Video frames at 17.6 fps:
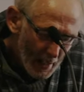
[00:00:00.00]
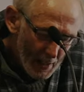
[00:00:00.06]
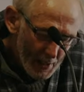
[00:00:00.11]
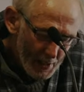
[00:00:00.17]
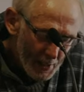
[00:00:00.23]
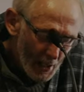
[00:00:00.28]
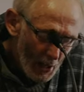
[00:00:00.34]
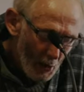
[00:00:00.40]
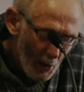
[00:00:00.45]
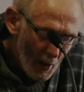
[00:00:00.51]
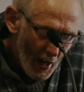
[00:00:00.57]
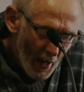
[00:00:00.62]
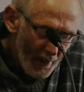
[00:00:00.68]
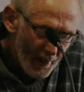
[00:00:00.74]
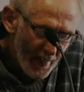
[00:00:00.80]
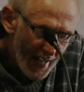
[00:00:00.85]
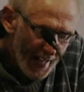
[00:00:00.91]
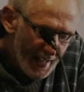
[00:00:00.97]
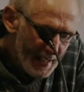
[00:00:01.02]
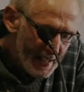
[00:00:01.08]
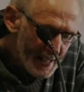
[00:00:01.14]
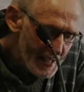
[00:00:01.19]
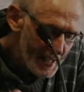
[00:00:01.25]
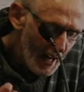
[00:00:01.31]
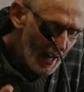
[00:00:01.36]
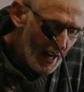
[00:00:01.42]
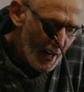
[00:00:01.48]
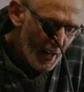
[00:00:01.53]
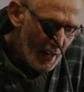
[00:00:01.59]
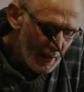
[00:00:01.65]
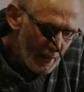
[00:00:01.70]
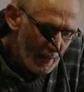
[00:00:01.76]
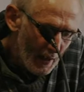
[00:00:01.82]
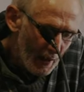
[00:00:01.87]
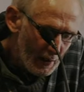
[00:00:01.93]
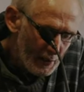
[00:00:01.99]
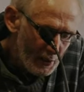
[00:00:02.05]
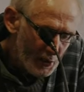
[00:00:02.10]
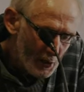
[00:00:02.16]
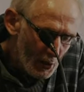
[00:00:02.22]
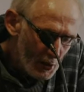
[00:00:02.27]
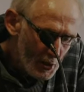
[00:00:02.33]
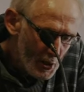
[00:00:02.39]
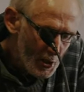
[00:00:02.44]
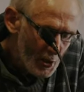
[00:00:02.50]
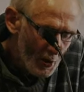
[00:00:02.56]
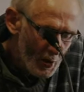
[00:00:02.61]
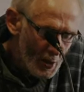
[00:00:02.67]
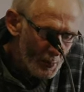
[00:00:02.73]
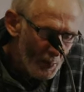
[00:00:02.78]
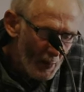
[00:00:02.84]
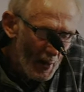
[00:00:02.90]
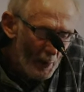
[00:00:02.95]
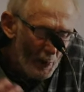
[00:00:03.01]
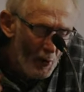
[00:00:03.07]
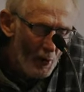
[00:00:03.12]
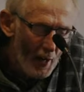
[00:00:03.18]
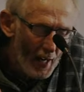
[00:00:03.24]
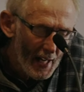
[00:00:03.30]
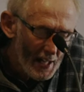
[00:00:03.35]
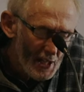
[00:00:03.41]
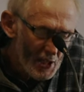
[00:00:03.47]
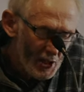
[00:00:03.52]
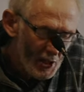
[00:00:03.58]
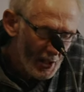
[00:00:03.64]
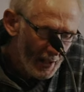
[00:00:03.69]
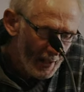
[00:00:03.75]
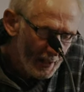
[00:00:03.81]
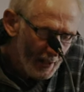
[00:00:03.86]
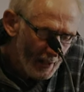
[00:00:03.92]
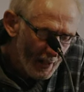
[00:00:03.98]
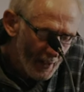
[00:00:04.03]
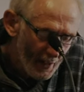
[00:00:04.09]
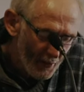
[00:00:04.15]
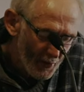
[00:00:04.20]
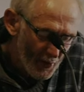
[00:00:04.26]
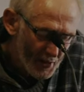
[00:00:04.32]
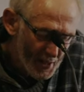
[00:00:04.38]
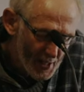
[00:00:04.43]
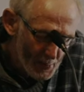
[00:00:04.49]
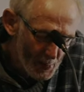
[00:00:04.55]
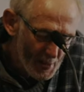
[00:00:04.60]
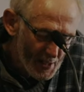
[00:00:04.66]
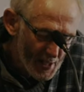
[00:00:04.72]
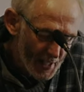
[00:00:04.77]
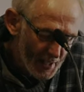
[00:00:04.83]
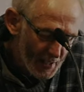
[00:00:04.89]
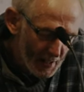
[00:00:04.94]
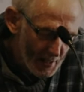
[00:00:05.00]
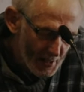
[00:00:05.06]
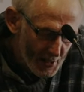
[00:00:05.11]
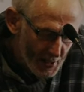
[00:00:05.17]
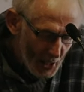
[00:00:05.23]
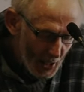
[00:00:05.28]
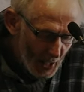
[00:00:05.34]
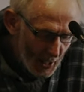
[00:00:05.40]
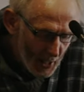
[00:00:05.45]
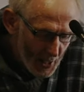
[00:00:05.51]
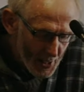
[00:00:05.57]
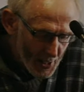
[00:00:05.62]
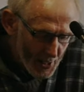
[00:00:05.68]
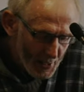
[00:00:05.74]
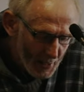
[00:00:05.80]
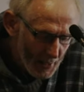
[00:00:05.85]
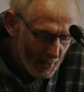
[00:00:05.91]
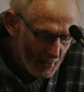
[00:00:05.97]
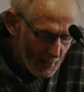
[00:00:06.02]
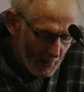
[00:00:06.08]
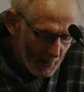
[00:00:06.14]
So that is Joshua's preparation for this particular task.